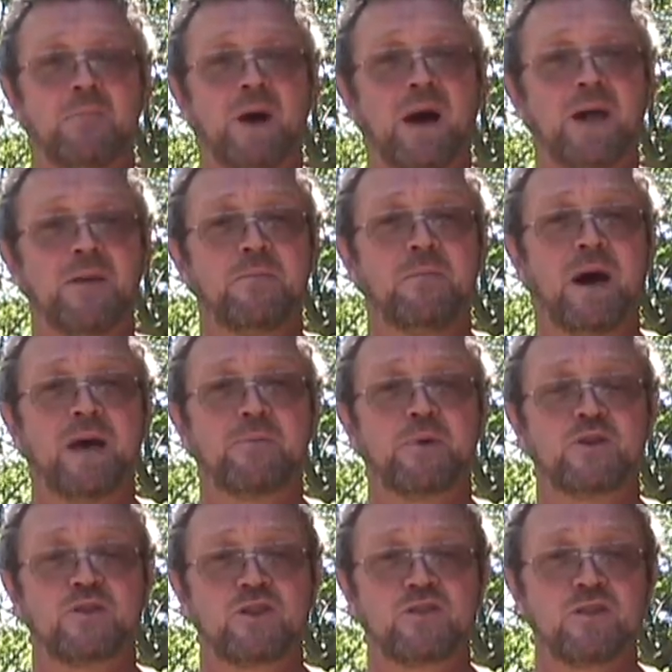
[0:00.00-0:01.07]
But by
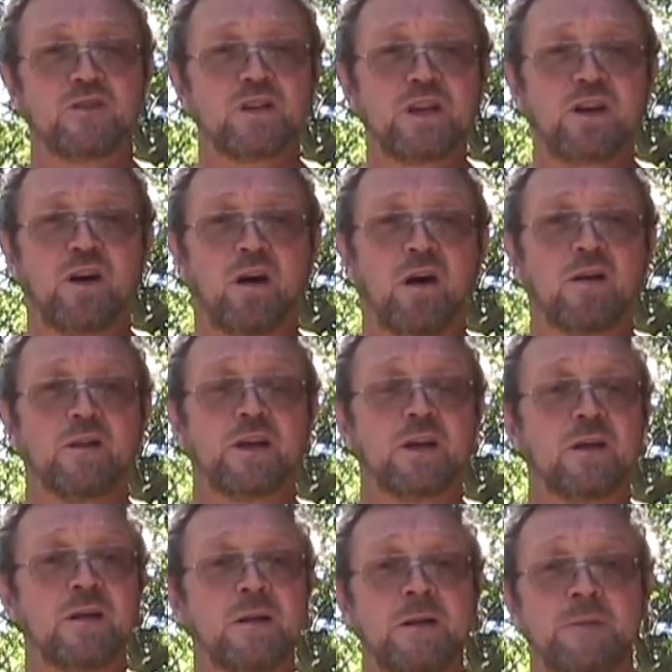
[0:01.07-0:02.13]
persistently calling,